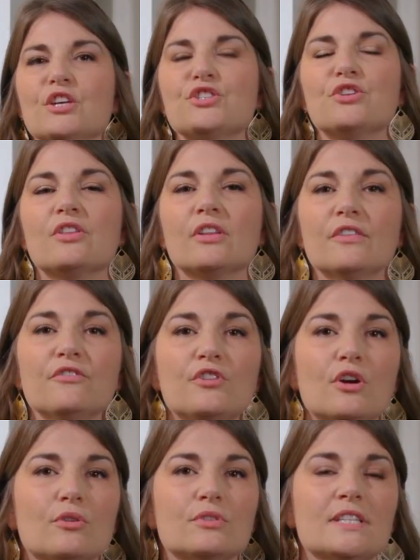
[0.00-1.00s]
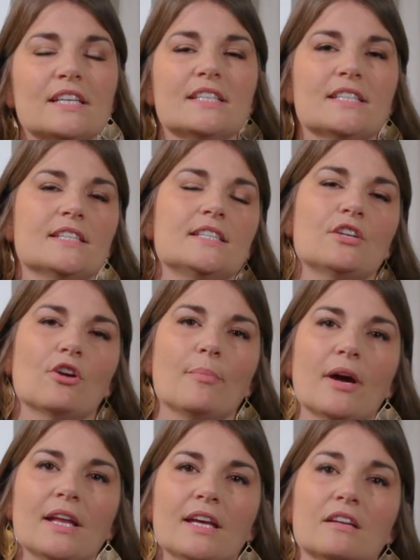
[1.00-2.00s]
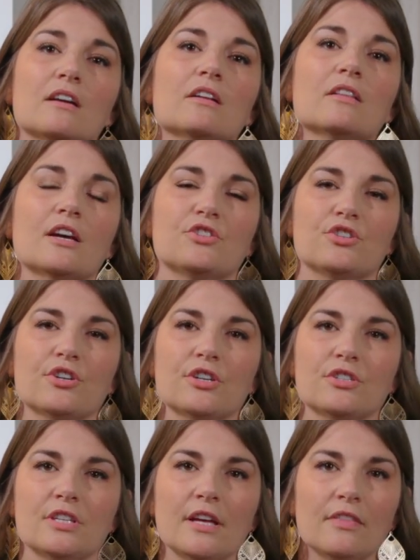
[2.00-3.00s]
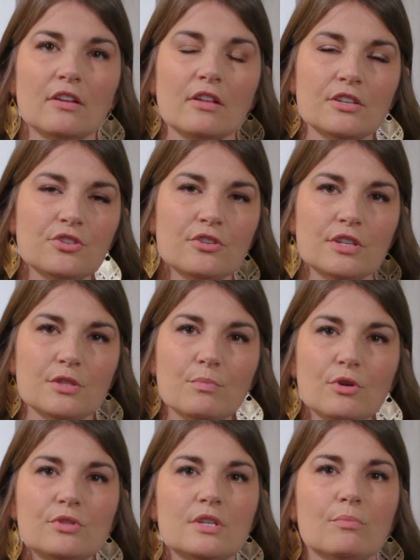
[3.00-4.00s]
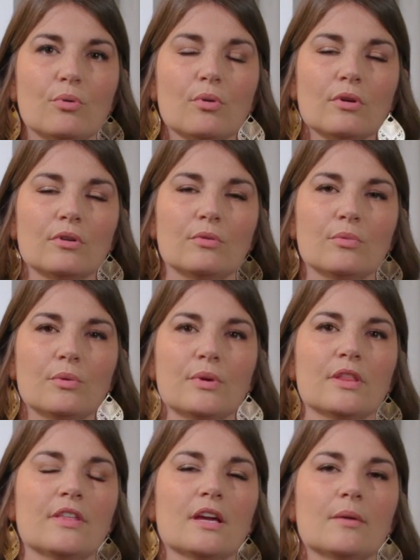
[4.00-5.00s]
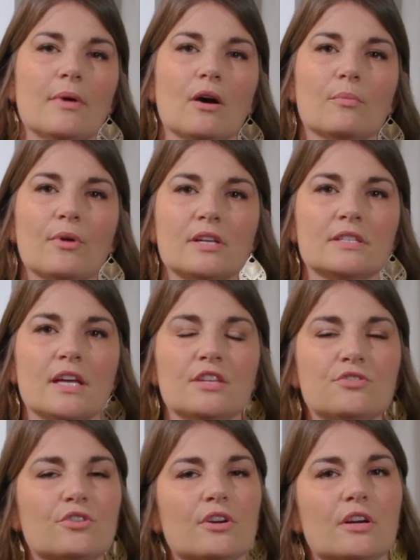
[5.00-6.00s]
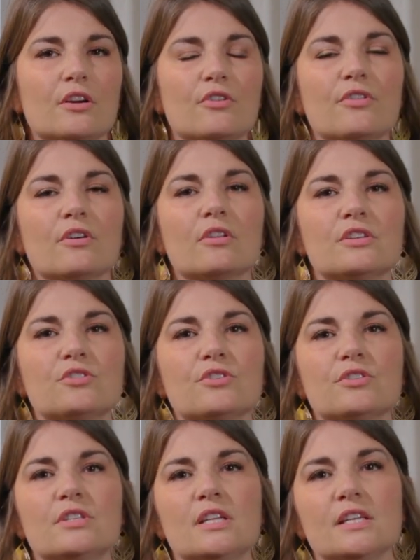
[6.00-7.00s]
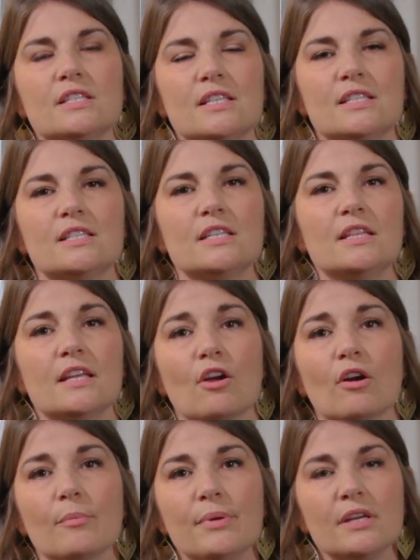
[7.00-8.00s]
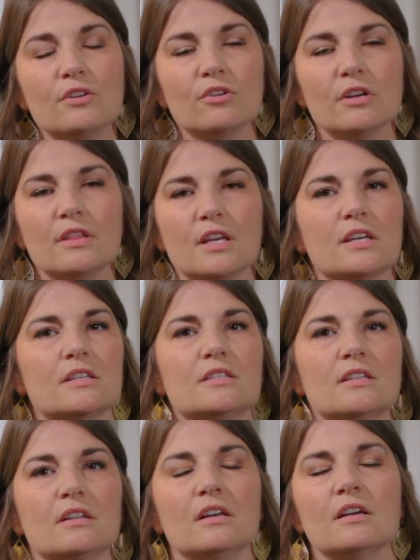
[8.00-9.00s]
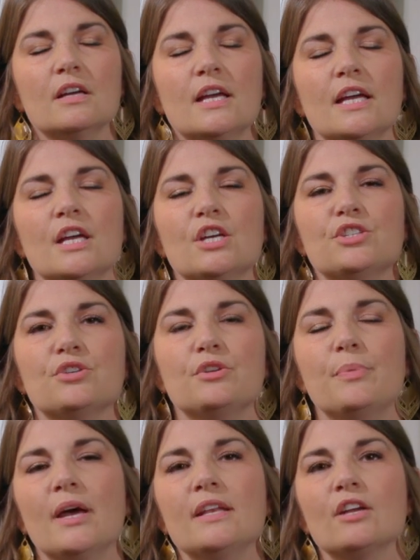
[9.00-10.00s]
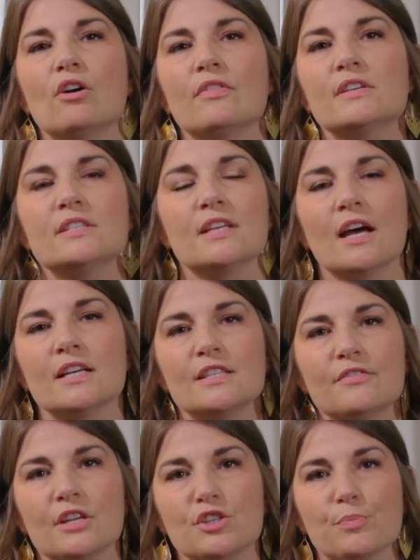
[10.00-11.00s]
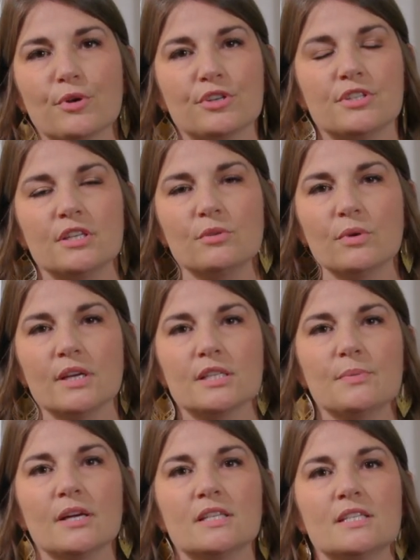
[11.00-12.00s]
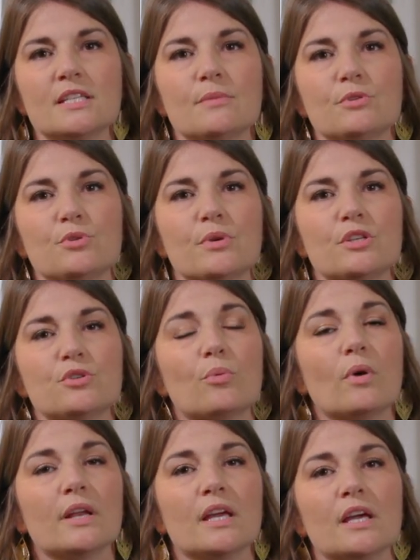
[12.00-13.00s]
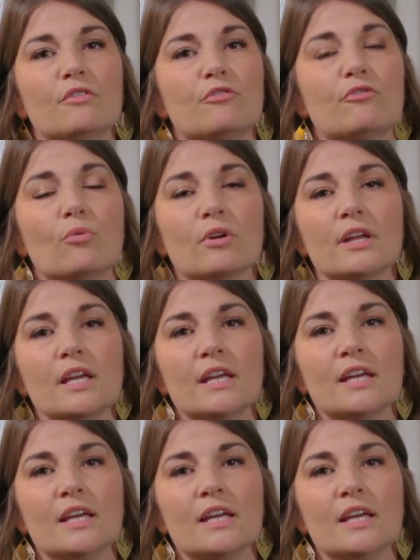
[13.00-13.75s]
So the lymph nodes exist in our body in clusters, and the cluster that's most important when we think about breast cancer are the clusters that exist in the armpit or in the axilla. So depending on the size of each person, we expect to see between 20 and 40